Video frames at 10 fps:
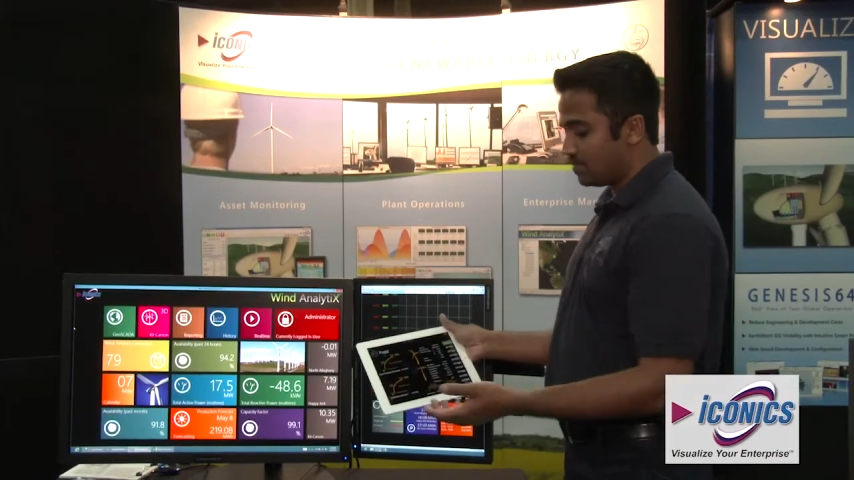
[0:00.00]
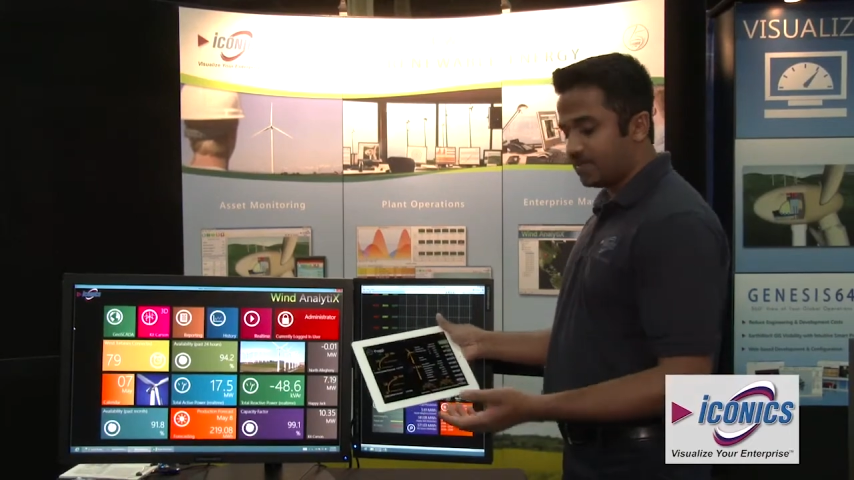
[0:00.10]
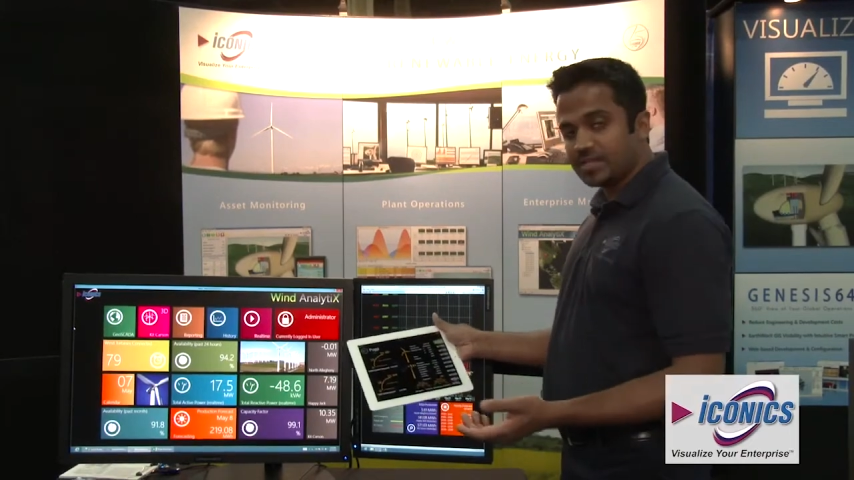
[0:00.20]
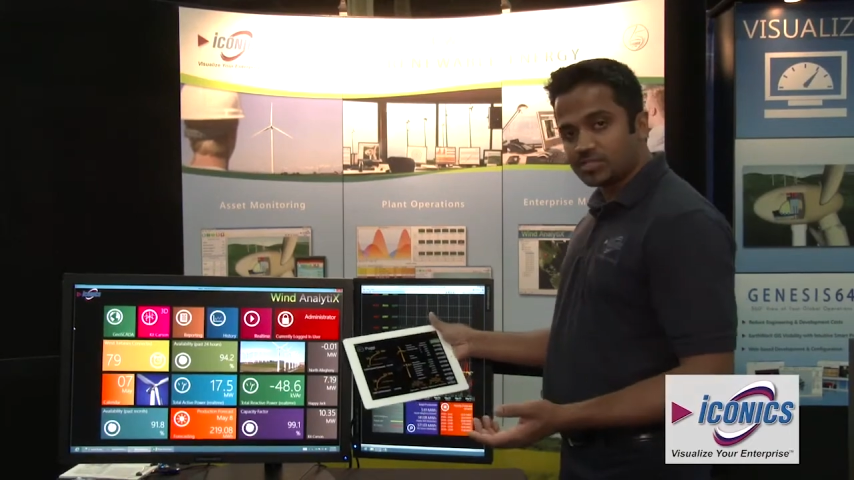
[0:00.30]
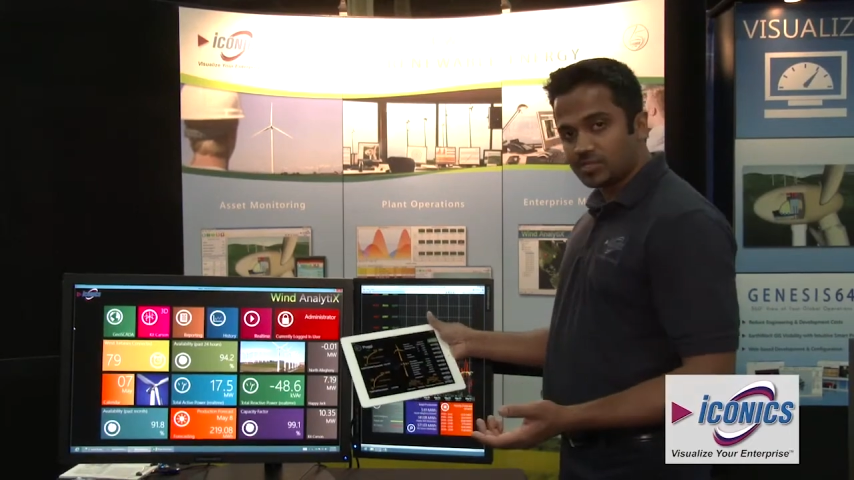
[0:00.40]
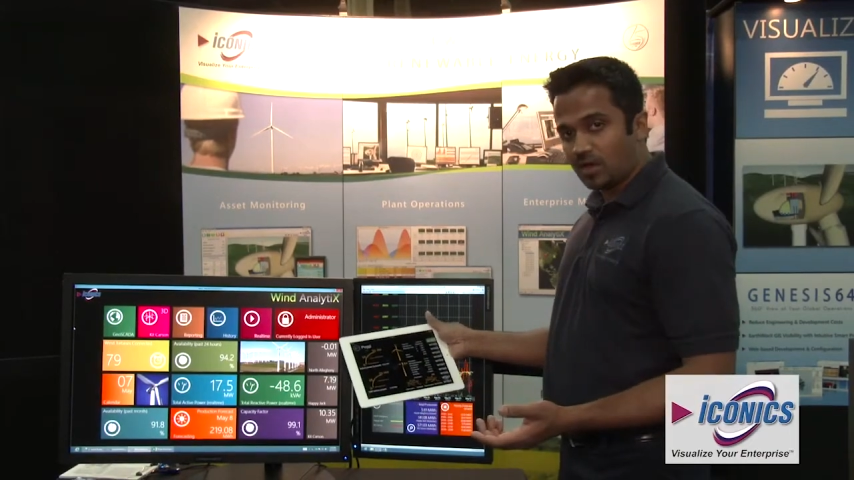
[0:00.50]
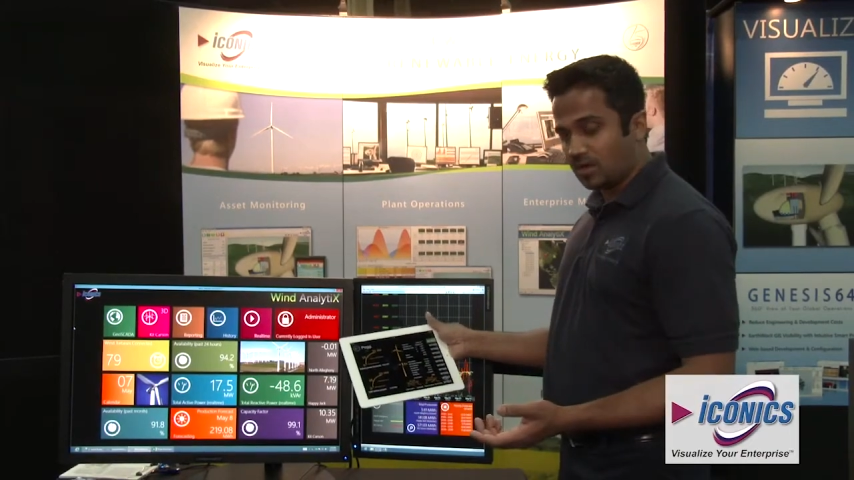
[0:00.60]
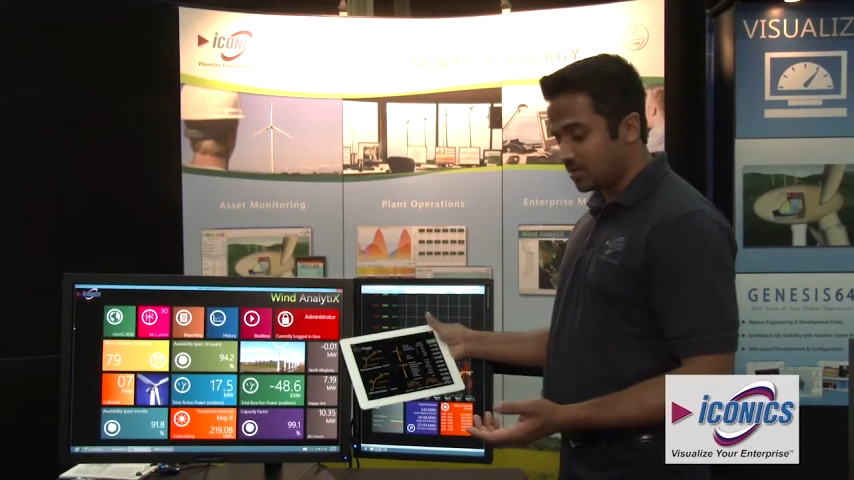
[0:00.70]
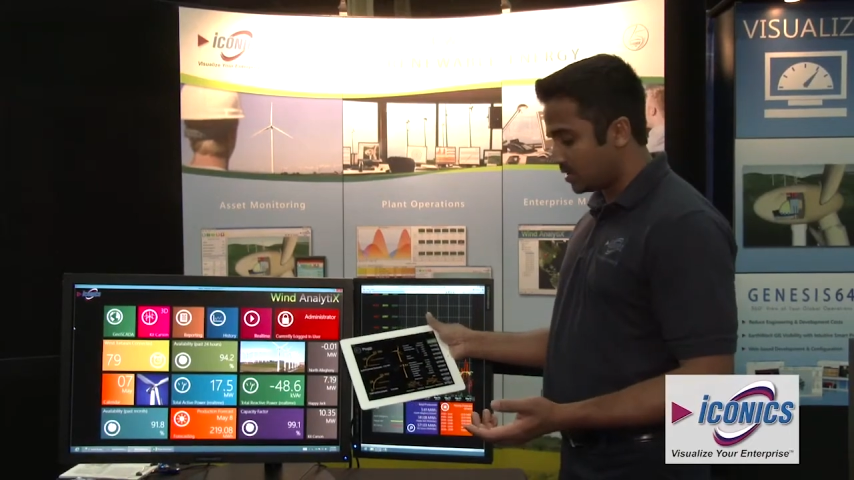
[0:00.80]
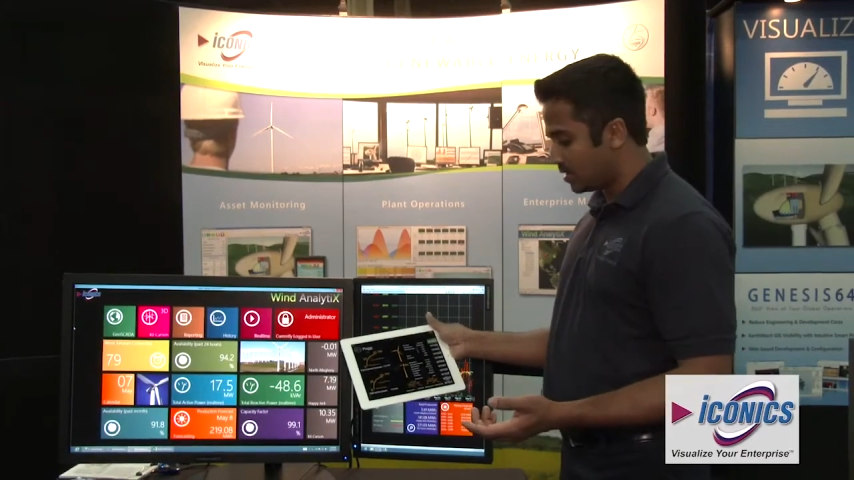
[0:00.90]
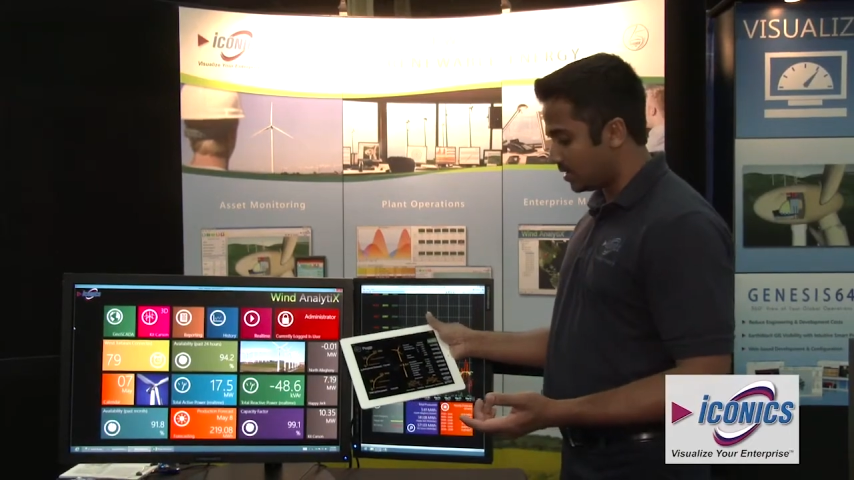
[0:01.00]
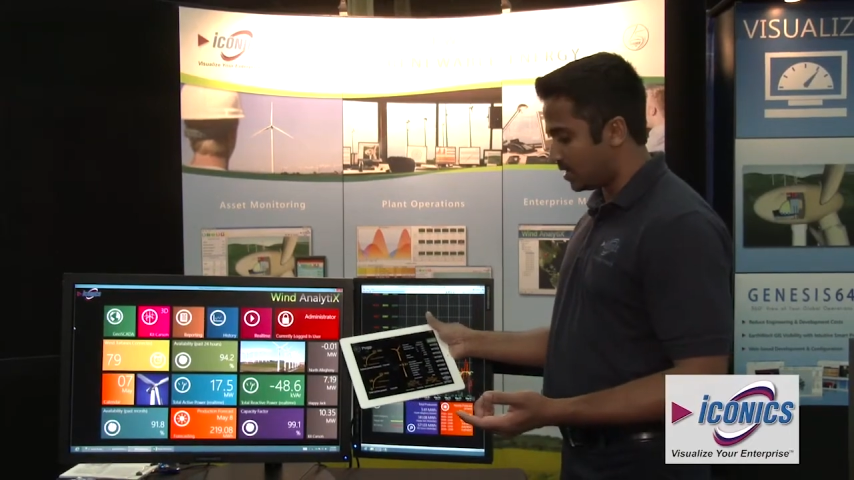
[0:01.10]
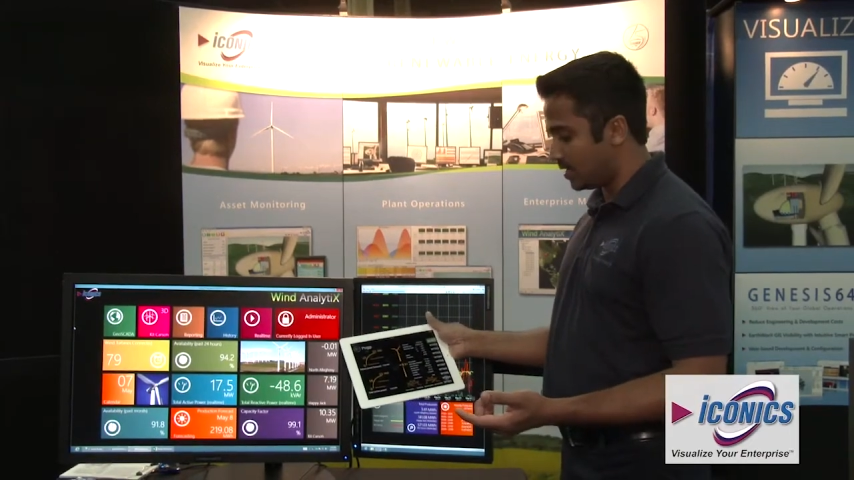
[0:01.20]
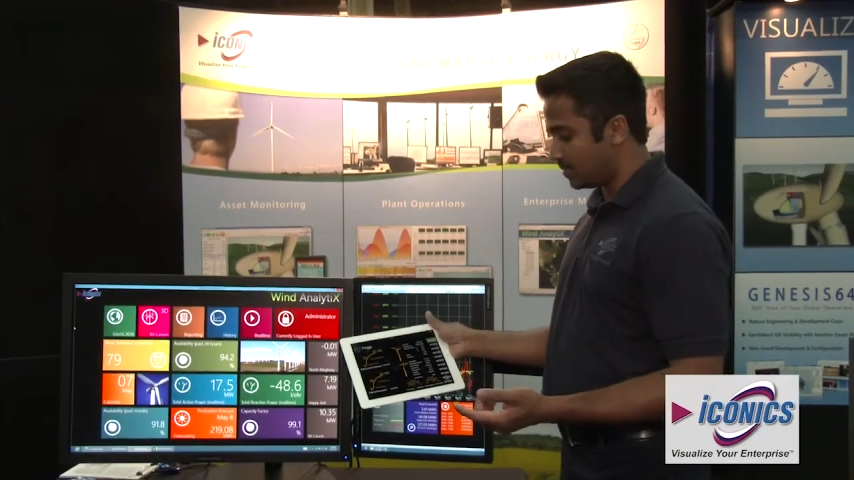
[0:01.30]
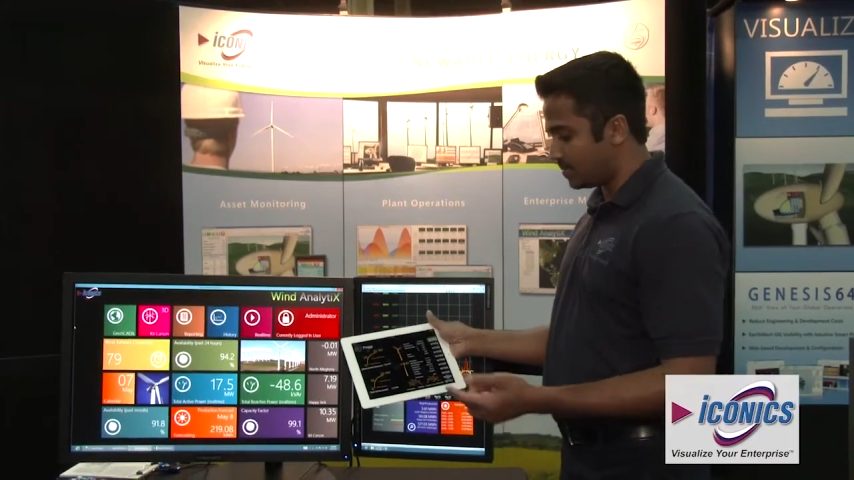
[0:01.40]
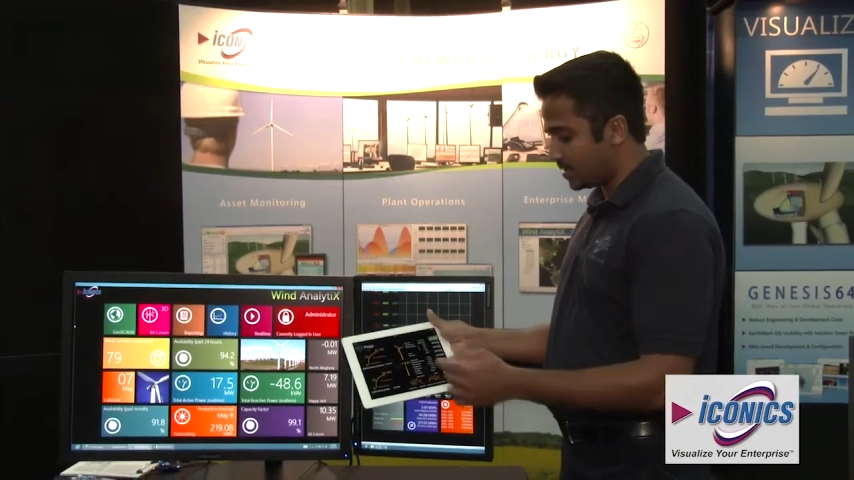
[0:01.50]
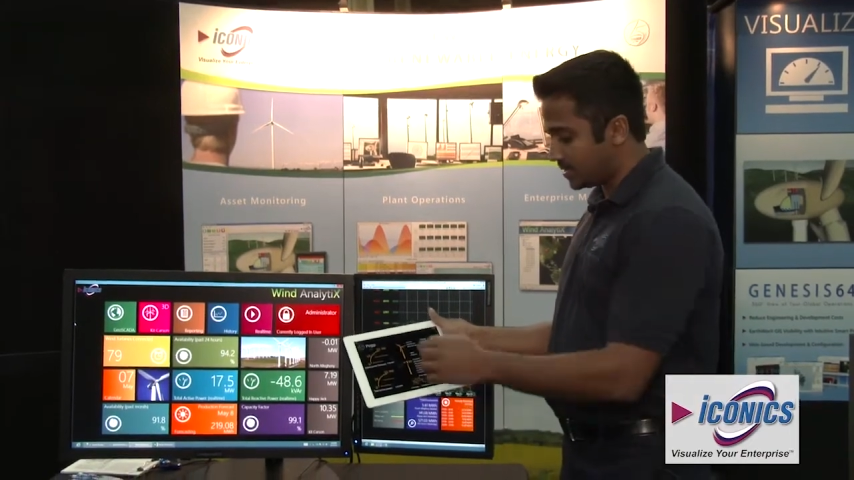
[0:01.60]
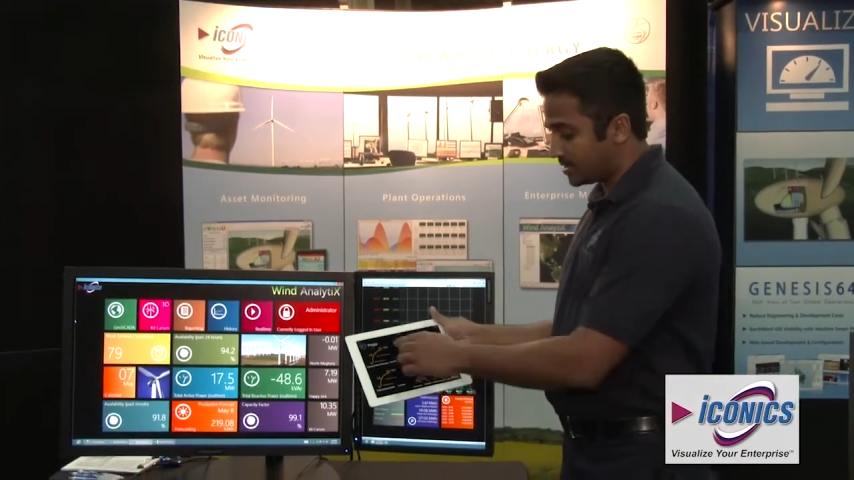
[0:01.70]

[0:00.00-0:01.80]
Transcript: based on the